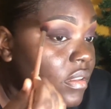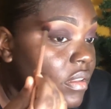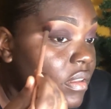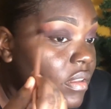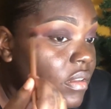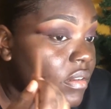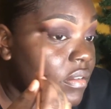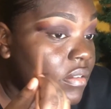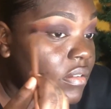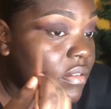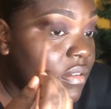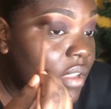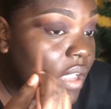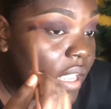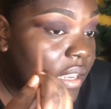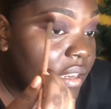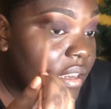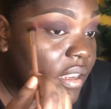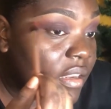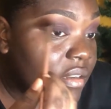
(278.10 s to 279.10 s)
you know,
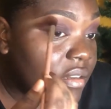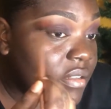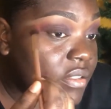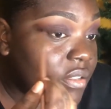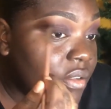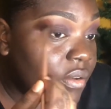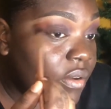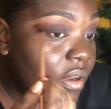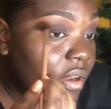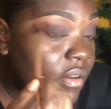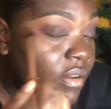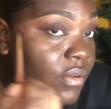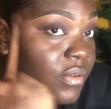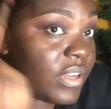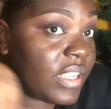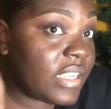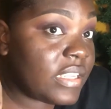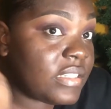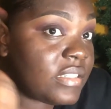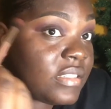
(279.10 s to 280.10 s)
and then I just go around
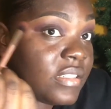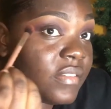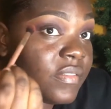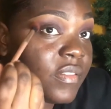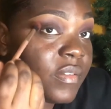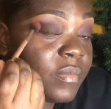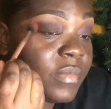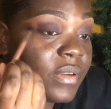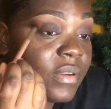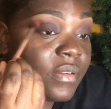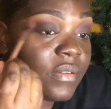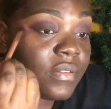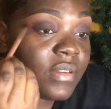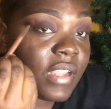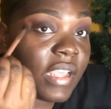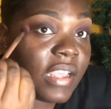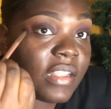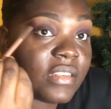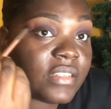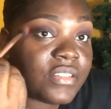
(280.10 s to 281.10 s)
the edges of the brown
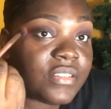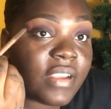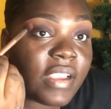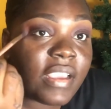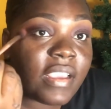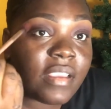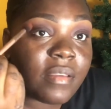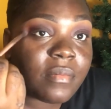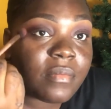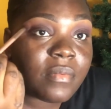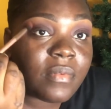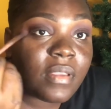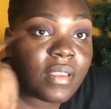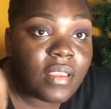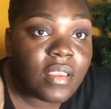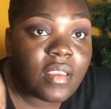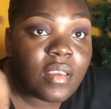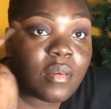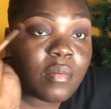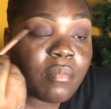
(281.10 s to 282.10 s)
and try
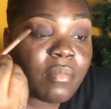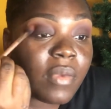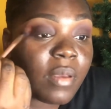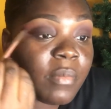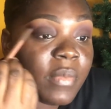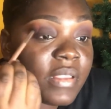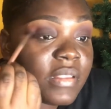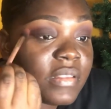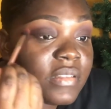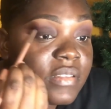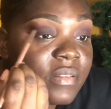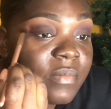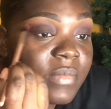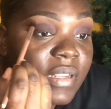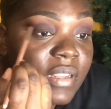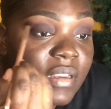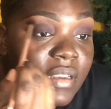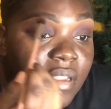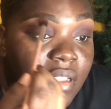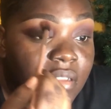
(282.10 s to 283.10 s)
my best to
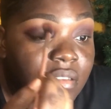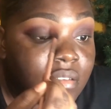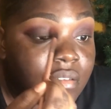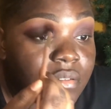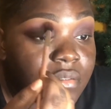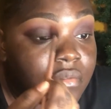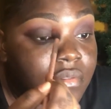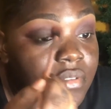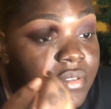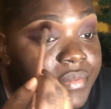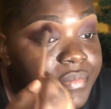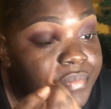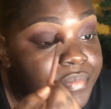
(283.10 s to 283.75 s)
blend that out.